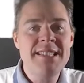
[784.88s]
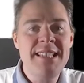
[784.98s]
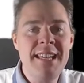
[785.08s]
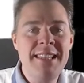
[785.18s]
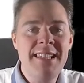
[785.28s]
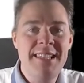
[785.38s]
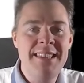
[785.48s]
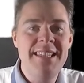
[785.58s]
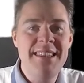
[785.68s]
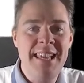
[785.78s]
that in
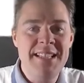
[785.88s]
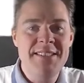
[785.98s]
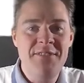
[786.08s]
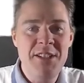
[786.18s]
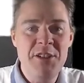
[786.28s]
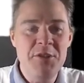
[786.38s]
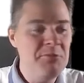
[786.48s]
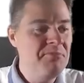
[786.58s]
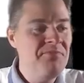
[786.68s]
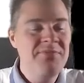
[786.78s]
the next video.
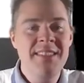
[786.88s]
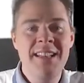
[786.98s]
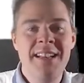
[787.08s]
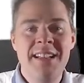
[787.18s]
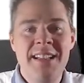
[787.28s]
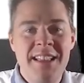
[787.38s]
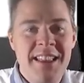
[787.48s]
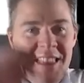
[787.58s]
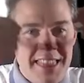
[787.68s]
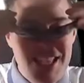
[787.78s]

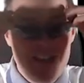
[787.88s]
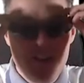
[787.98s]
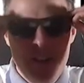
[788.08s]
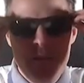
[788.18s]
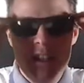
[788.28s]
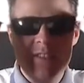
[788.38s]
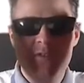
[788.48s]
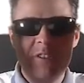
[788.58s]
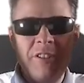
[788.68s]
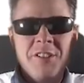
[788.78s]
Thank you very much
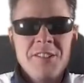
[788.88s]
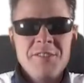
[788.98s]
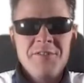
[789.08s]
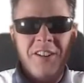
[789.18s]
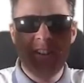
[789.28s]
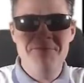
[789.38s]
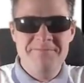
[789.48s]
for looking so far.